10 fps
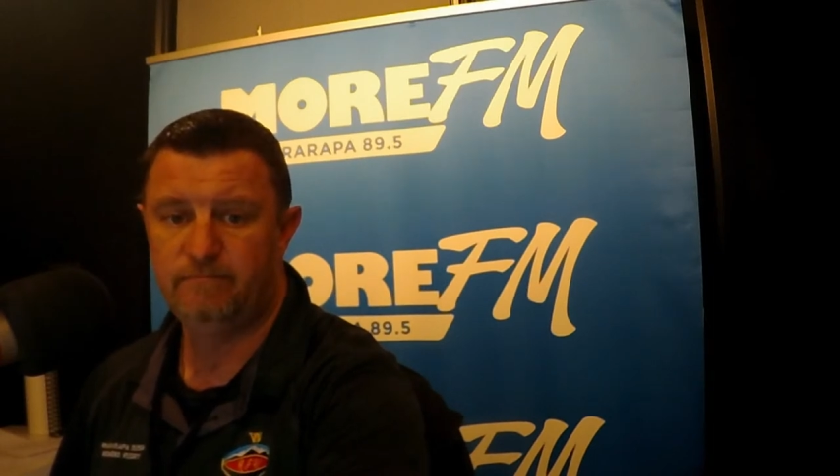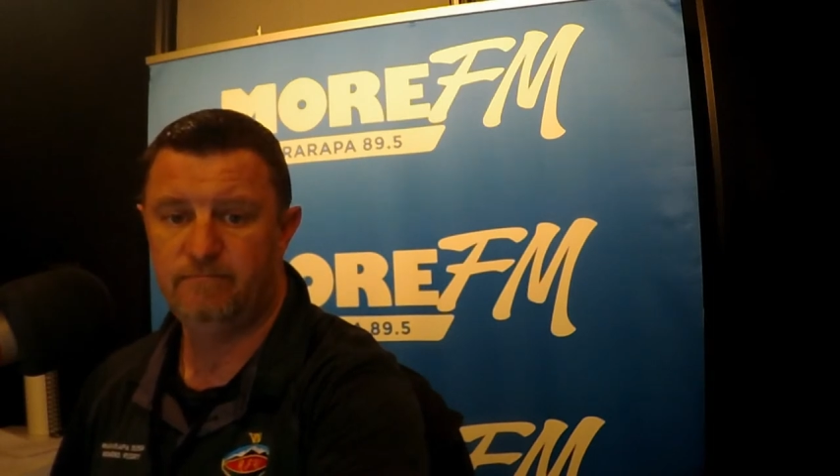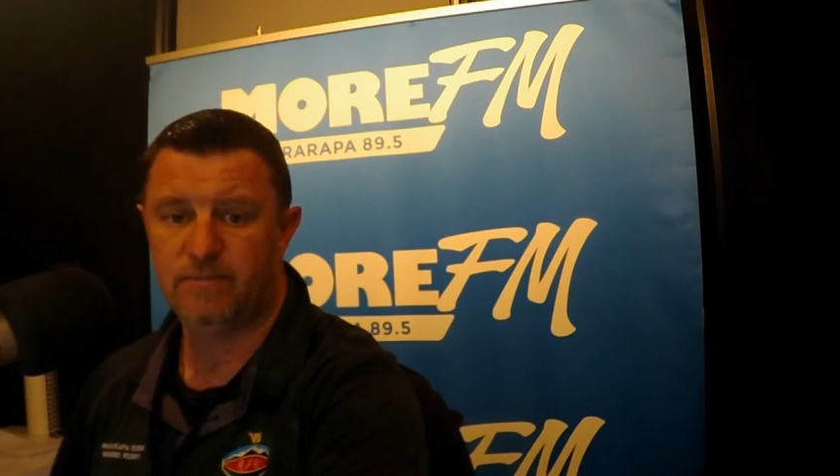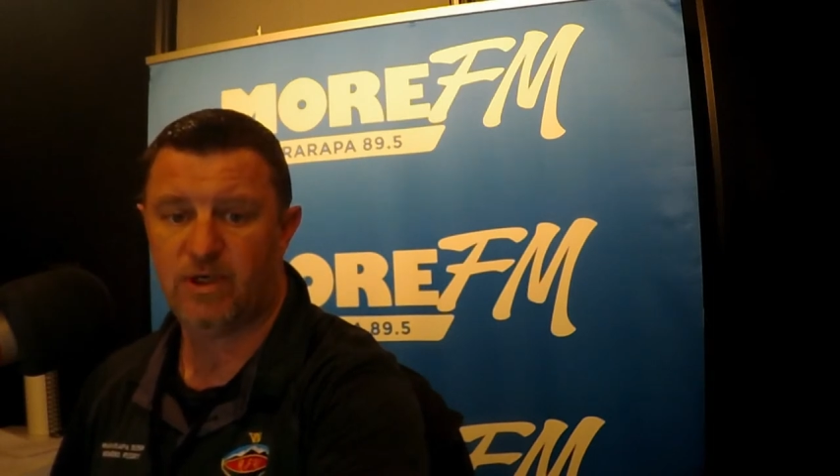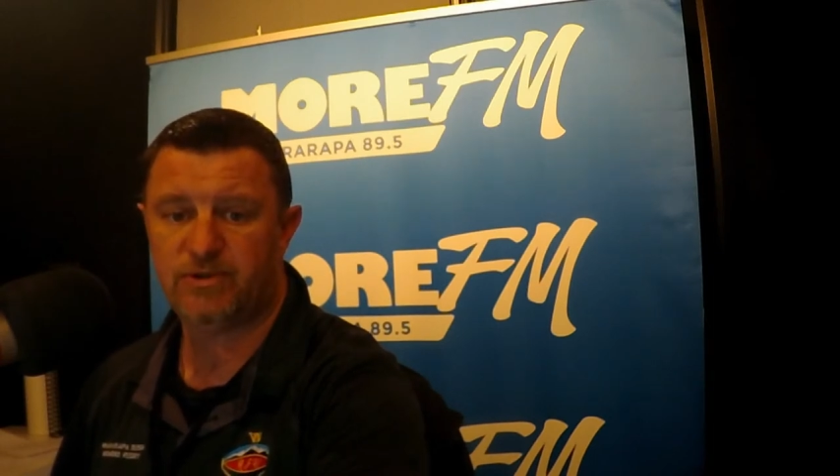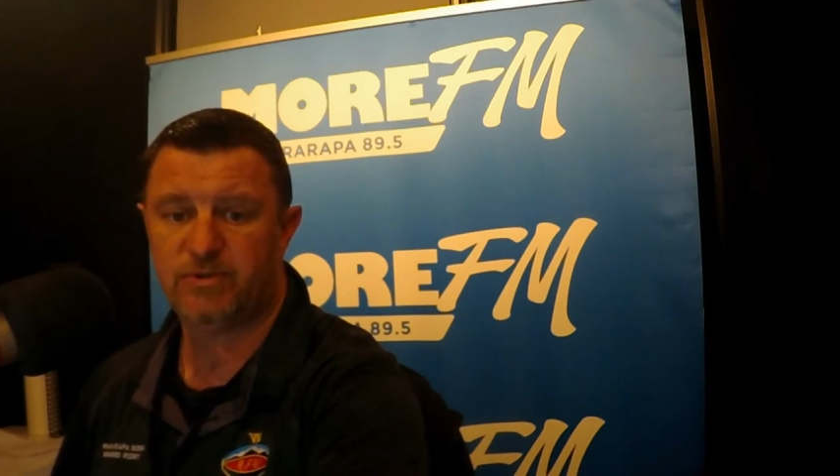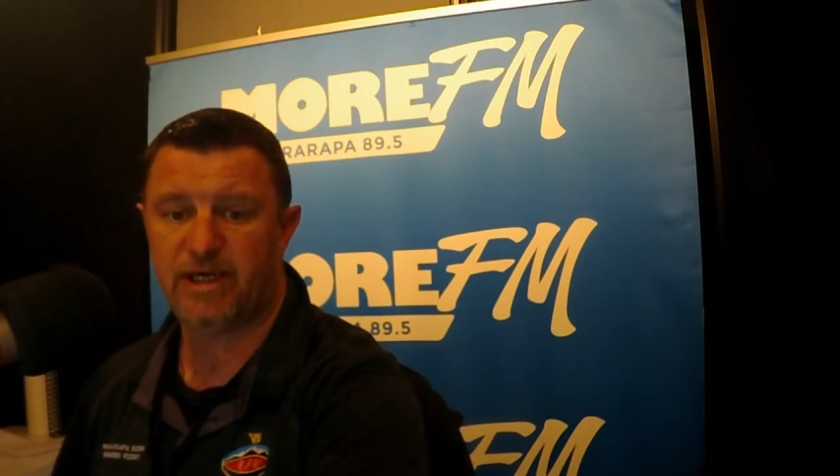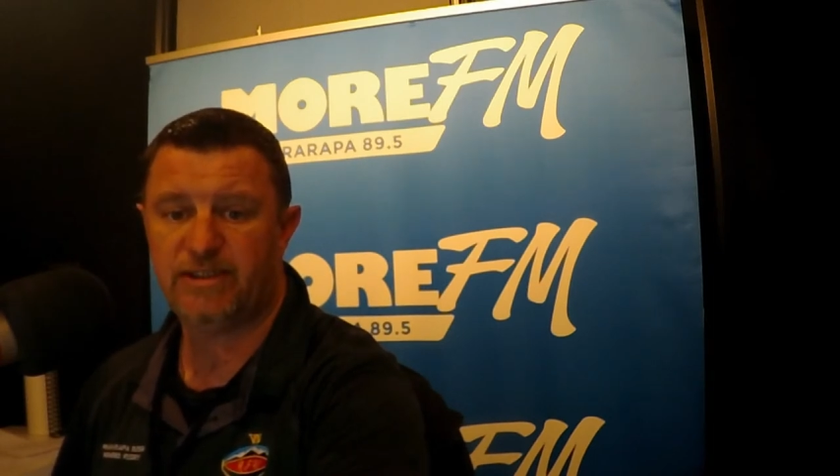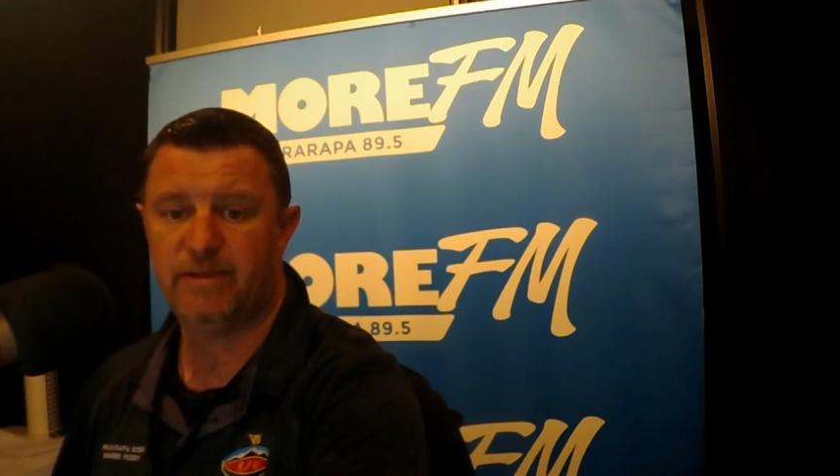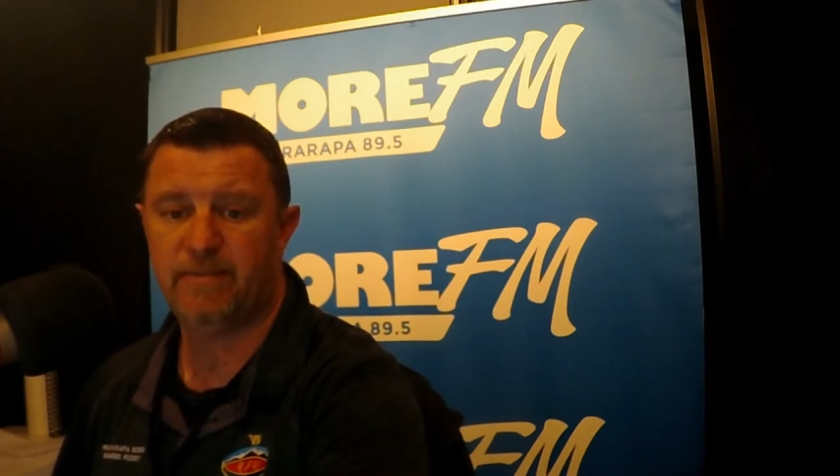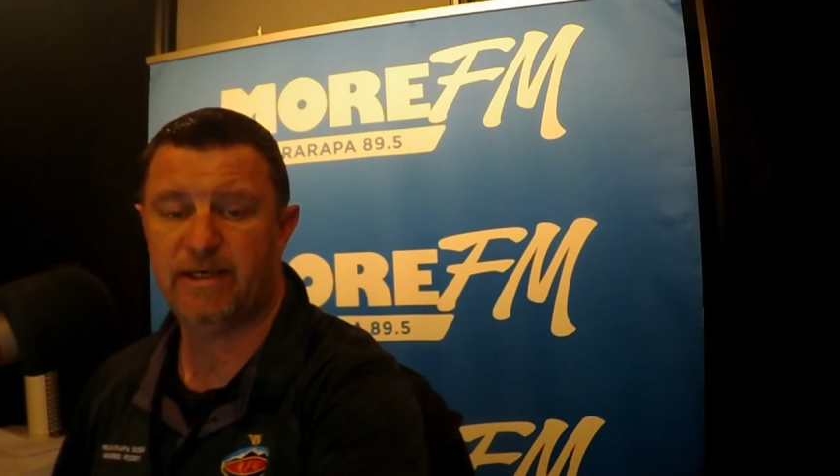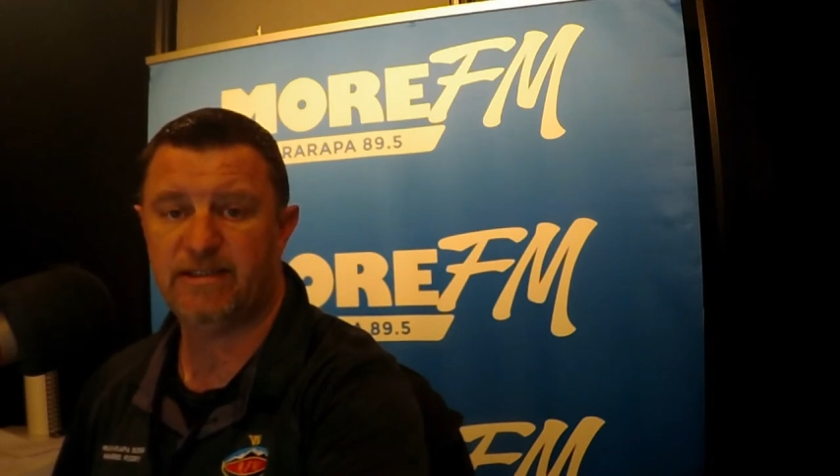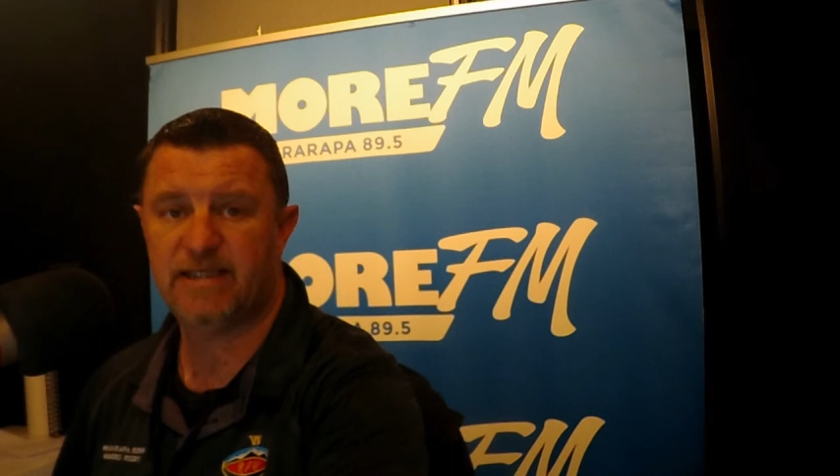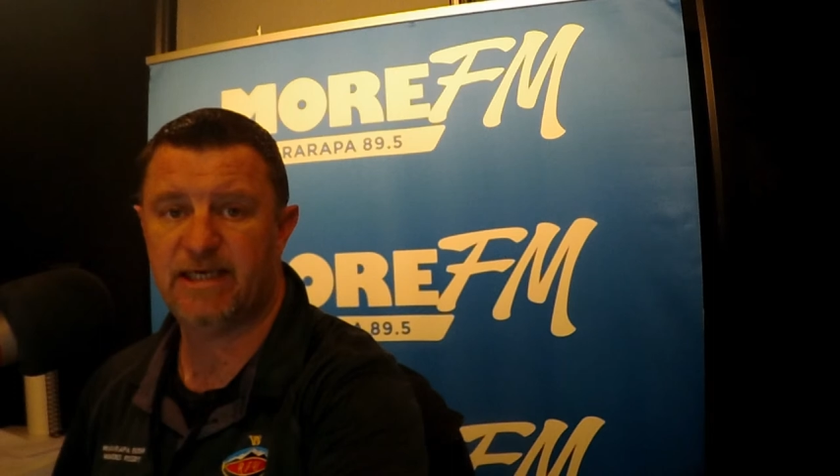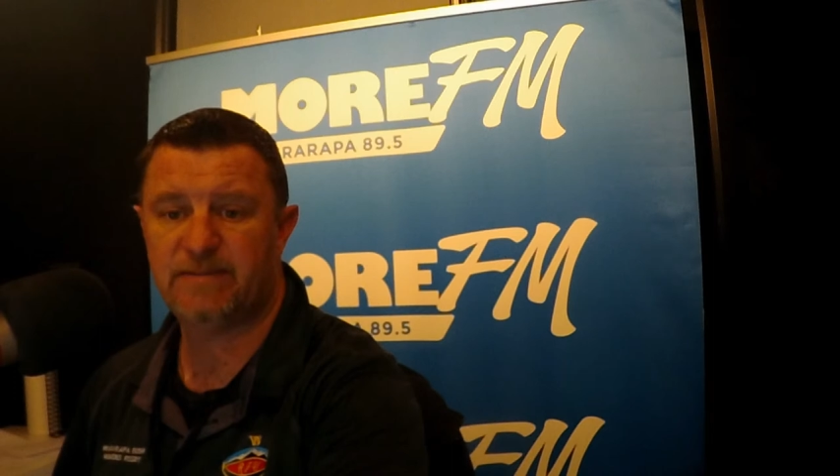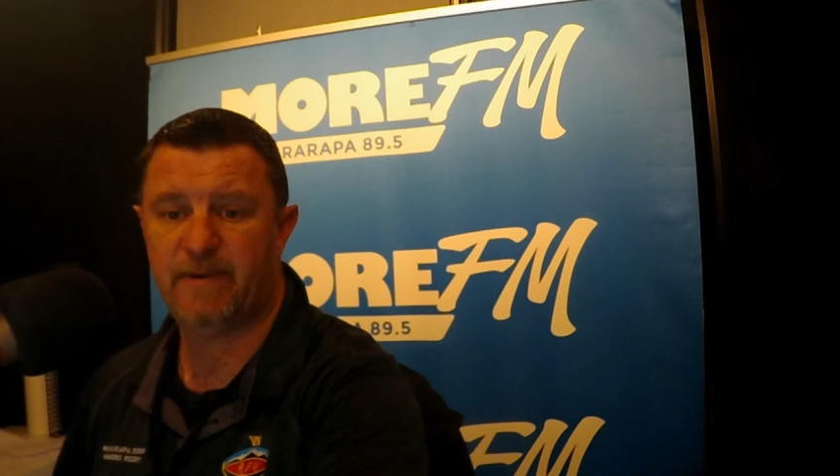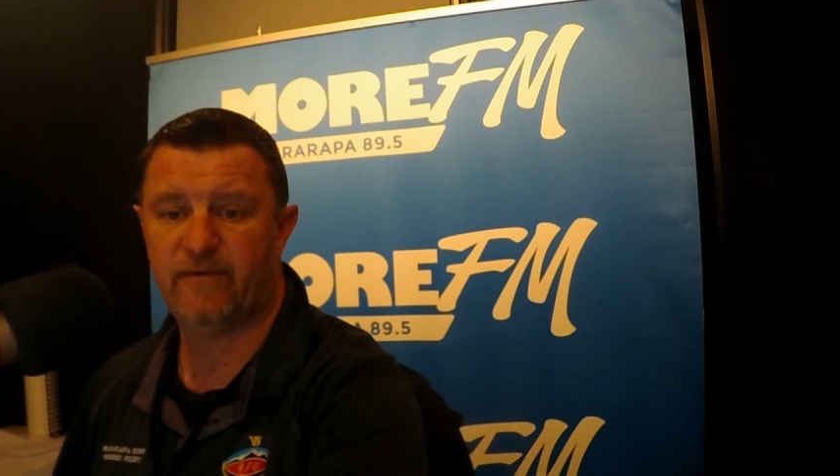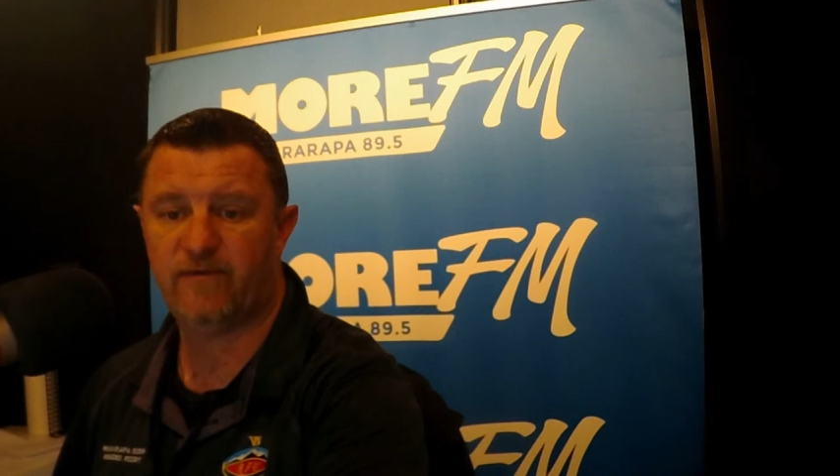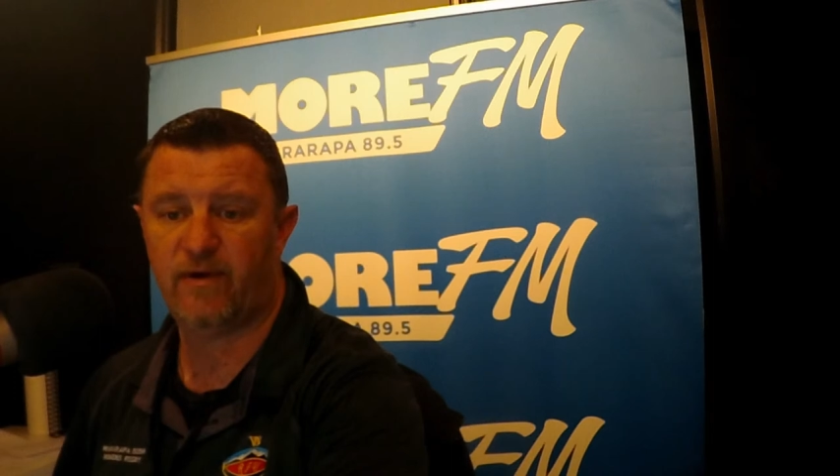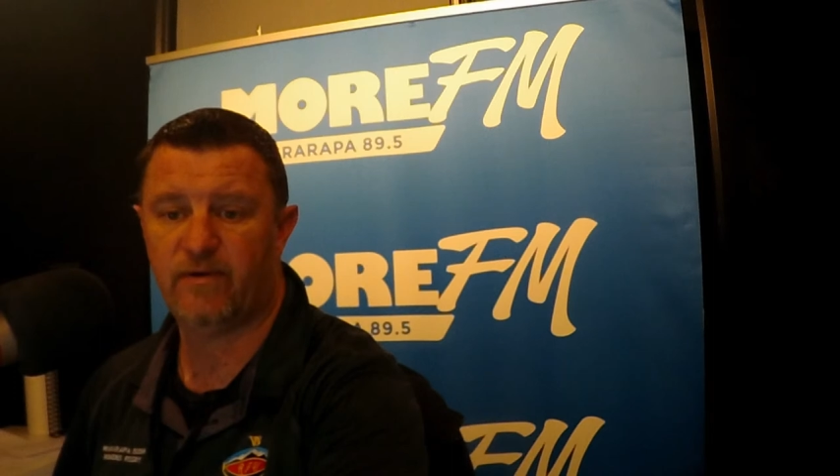Consultation begins next
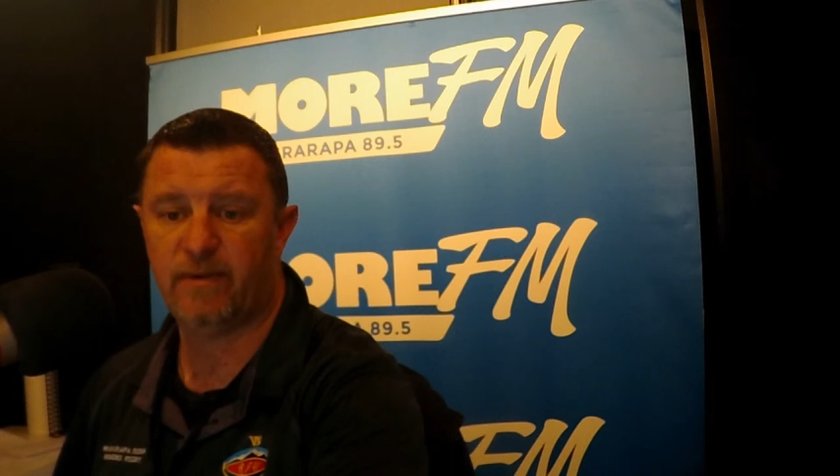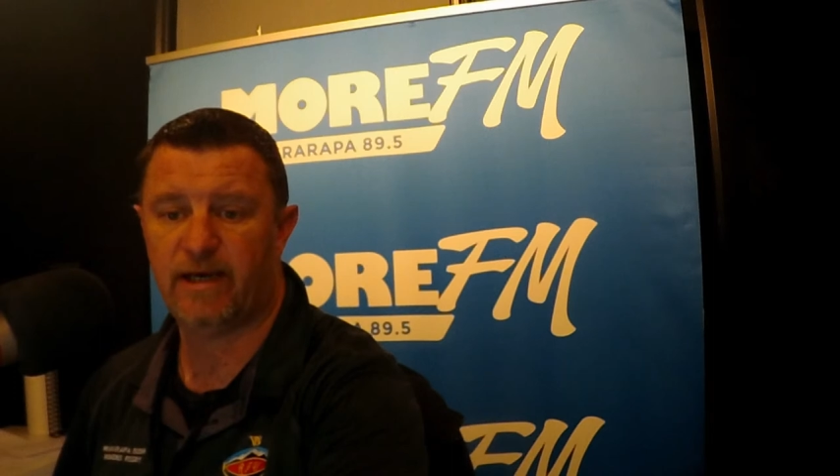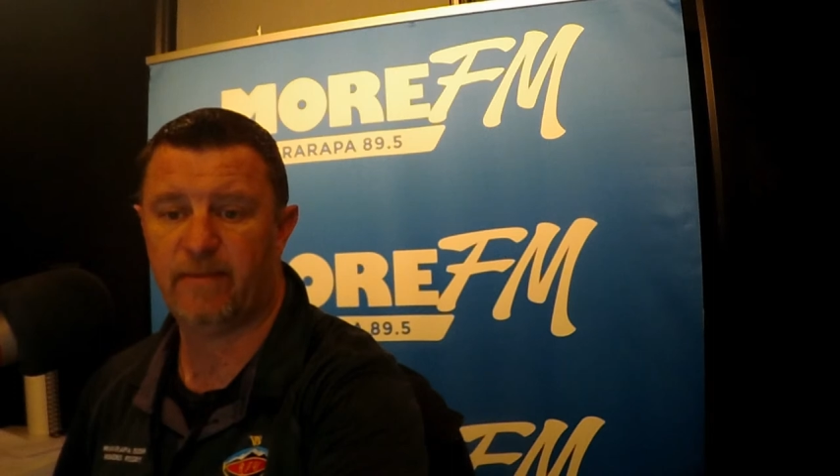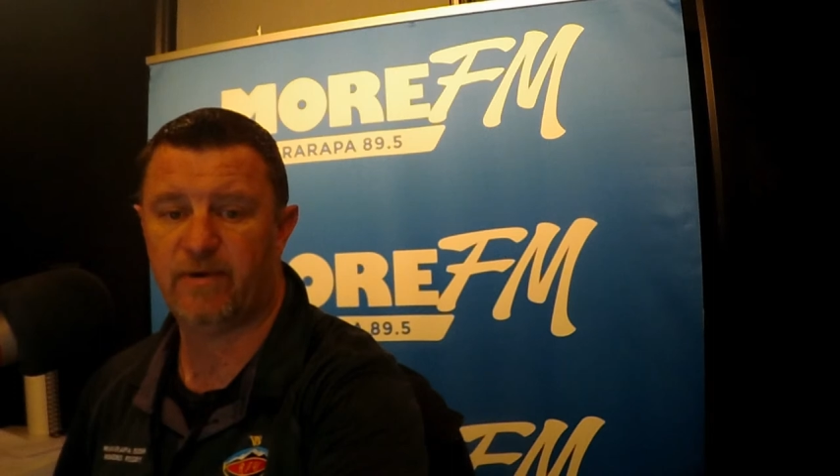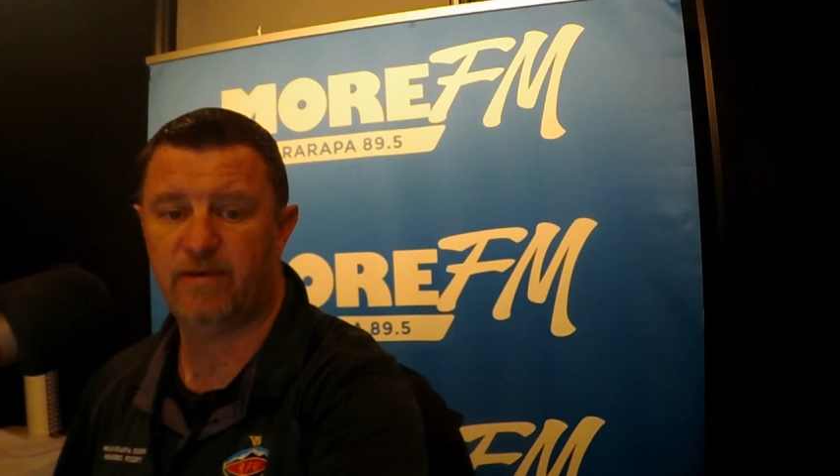month on the One